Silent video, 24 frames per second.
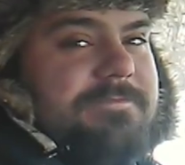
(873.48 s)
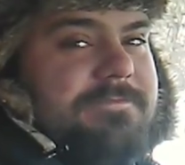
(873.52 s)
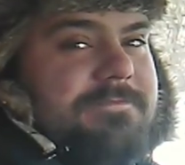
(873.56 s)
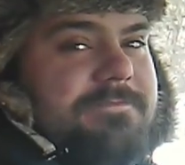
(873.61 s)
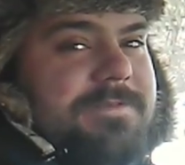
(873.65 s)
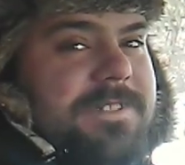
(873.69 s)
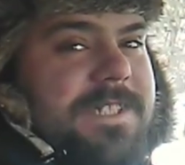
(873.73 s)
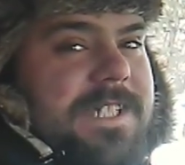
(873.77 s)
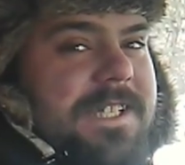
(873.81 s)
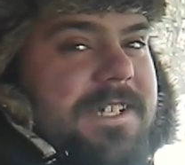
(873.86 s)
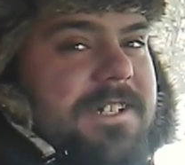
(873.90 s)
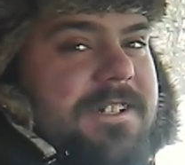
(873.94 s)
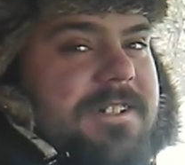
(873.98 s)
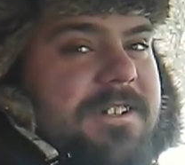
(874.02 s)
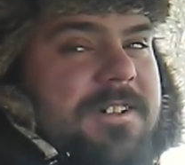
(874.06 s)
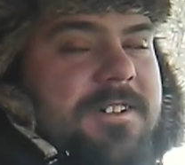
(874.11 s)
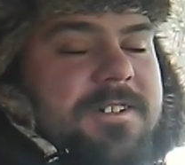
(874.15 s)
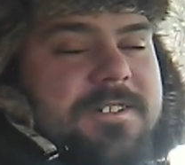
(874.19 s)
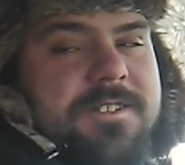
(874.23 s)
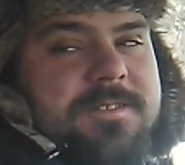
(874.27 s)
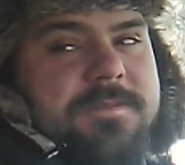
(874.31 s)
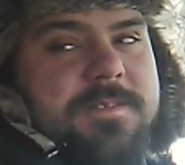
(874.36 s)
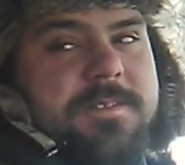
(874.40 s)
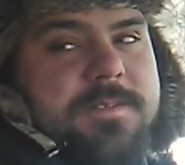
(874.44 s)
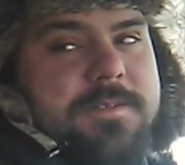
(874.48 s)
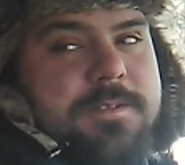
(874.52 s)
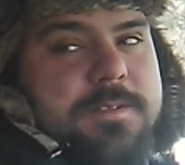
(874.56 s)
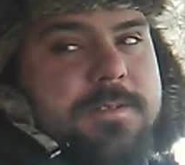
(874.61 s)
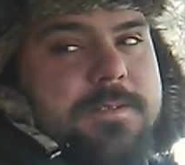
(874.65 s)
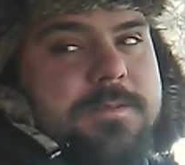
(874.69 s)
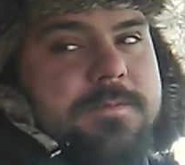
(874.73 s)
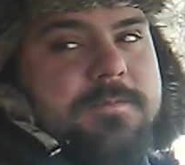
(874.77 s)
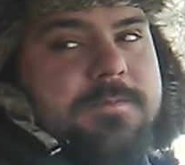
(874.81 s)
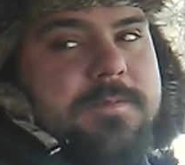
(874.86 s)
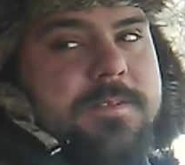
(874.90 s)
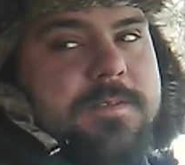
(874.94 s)
Yeah. Yeah, all the
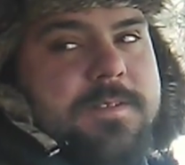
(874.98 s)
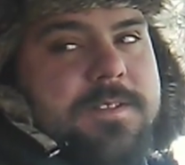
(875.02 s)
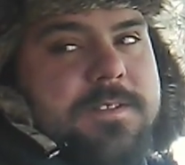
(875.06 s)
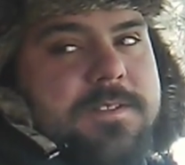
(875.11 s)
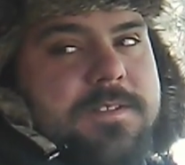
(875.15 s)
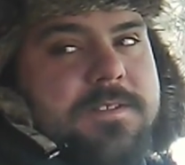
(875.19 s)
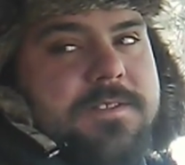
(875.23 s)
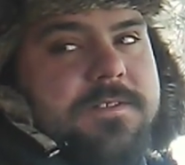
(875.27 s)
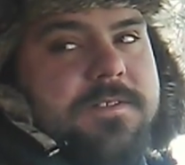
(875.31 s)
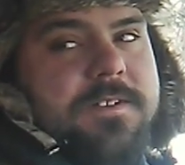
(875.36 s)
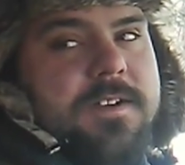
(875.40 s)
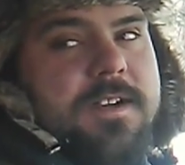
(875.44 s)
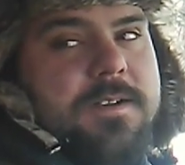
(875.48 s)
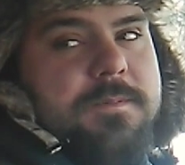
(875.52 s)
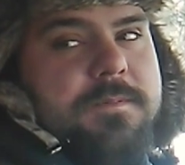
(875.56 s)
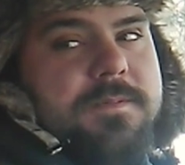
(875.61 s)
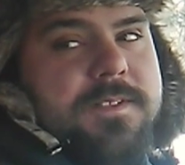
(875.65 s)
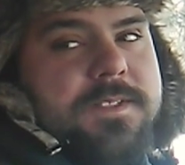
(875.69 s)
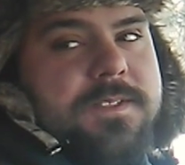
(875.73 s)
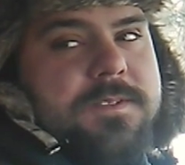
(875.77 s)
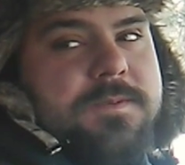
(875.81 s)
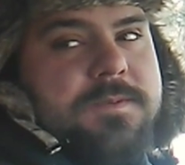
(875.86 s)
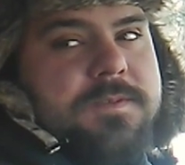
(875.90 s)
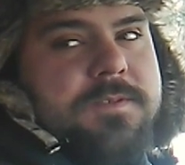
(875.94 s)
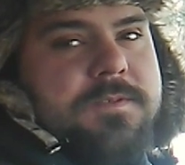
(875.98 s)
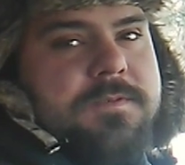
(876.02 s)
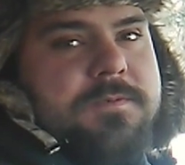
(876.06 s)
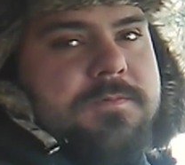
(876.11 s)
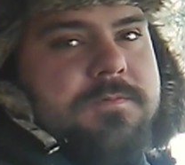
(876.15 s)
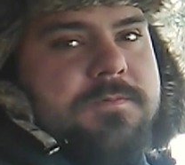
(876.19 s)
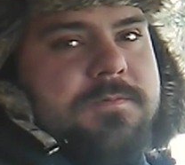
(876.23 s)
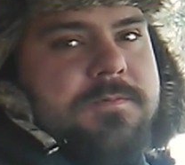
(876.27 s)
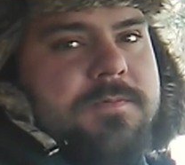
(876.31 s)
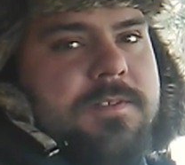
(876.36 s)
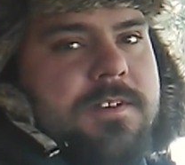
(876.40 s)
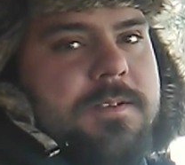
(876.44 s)
50 subscribers
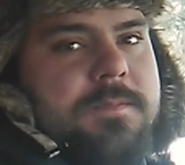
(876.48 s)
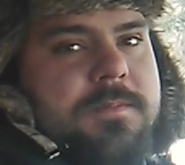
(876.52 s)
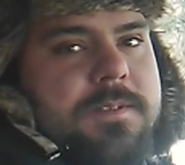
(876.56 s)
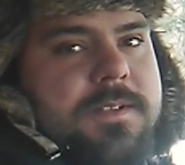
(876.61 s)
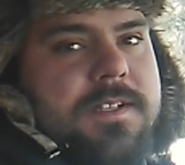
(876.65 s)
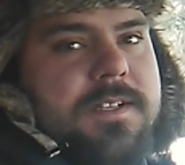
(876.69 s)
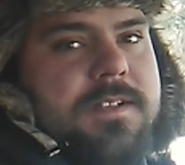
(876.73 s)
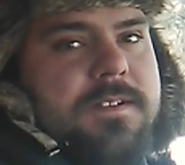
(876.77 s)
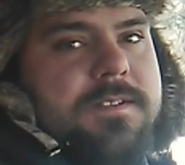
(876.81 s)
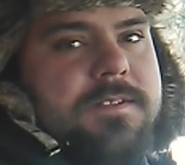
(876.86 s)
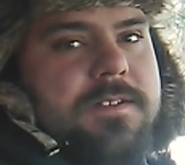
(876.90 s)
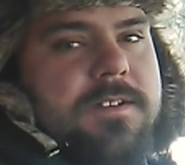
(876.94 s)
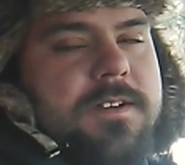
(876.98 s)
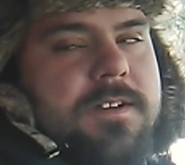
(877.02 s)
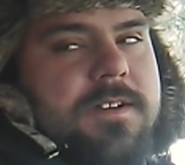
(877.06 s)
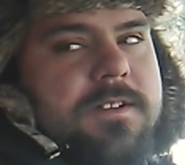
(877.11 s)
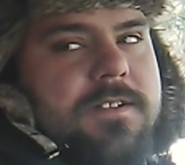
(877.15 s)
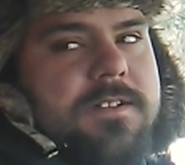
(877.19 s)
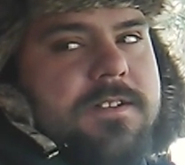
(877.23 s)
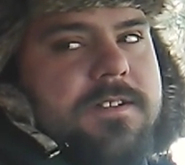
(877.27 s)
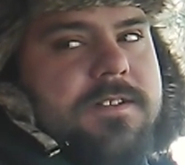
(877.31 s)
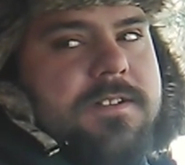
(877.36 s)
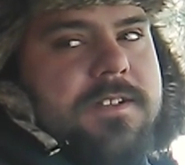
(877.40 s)
would drop me down to